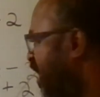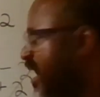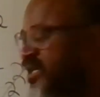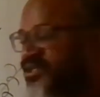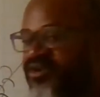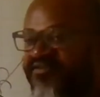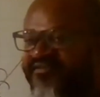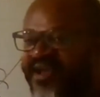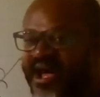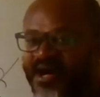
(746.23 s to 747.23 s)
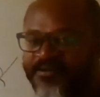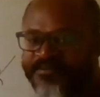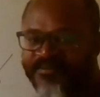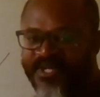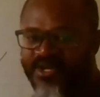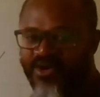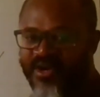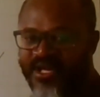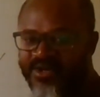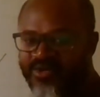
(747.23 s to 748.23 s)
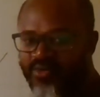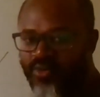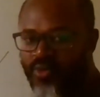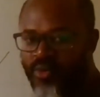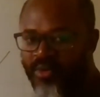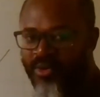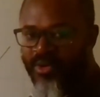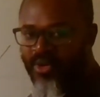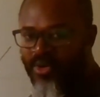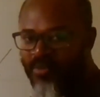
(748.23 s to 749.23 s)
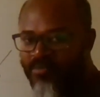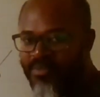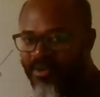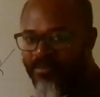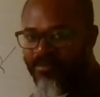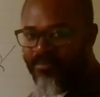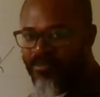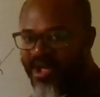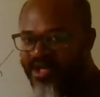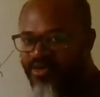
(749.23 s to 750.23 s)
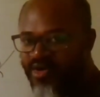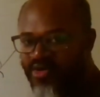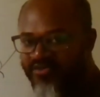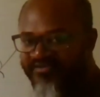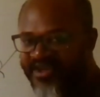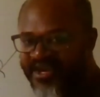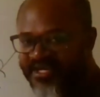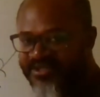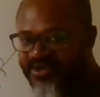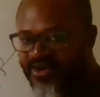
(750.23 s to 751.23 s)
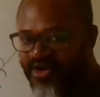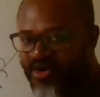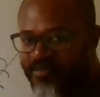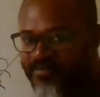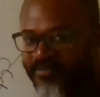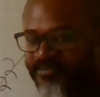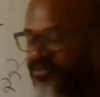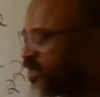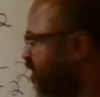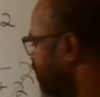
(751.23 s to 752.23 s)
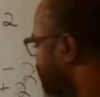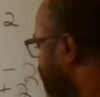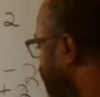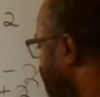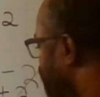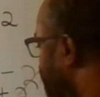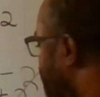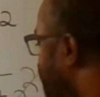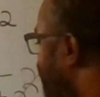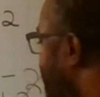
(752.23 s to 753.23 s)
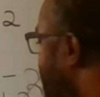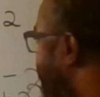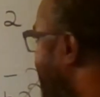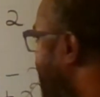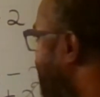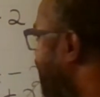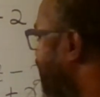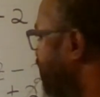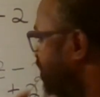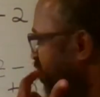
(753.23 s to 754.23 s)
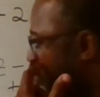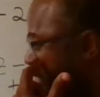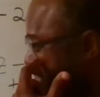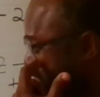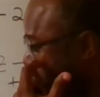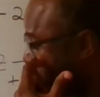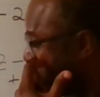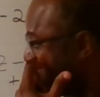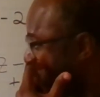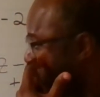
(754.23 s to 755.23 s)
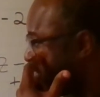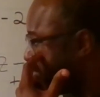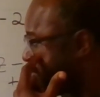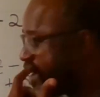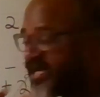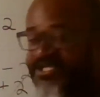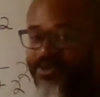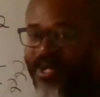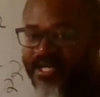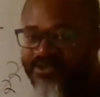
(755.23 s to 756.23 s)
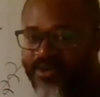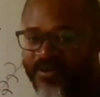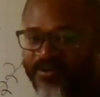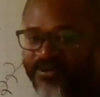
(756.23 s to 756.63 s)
as of now, in order to bring your confidence up, so you need to verify that once you know you're on the right track, so